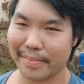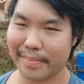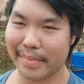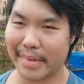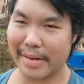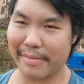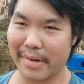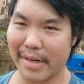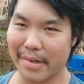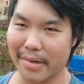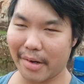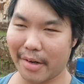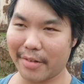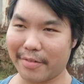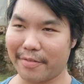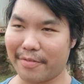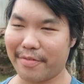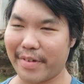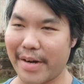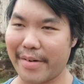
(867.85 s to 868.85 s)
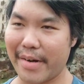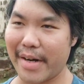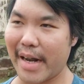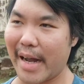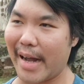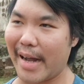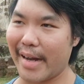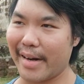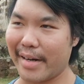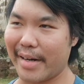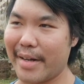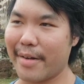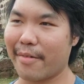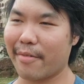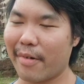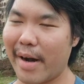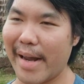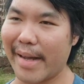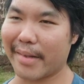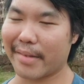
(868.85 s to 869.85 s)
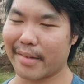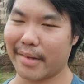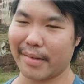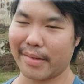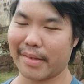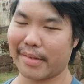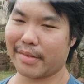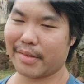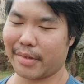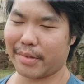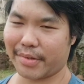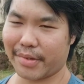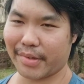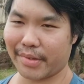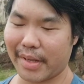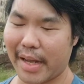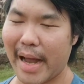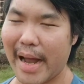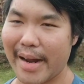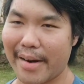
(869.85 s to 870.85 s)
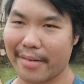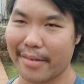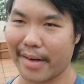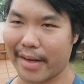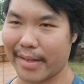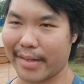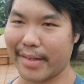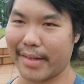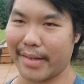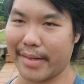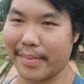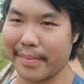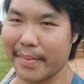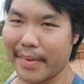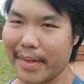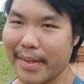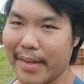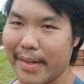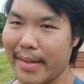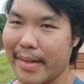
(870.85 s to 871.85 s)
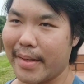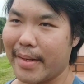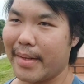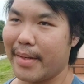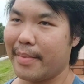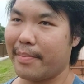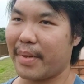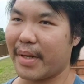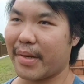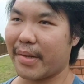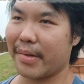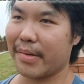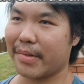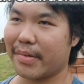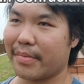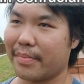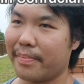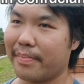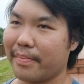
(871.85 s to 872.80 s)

They were not very highly ranked on the social hierarchy because